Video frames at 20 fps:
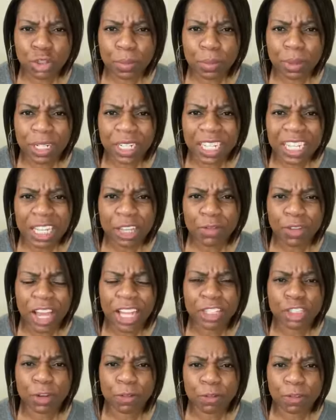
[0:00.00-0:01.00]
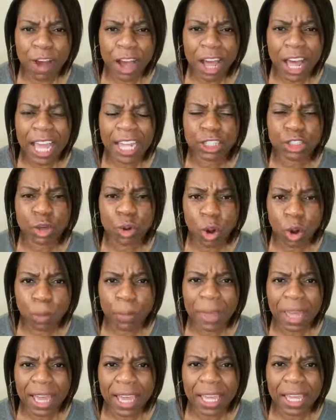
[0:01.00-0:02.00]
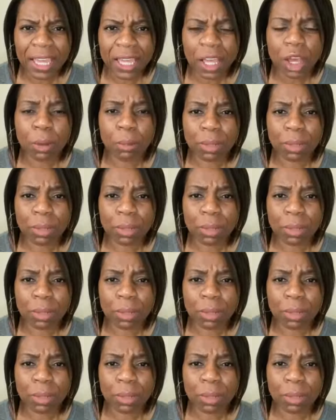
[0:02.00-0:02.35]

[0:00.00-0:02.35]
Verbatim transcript: to believe and to fall and to obey.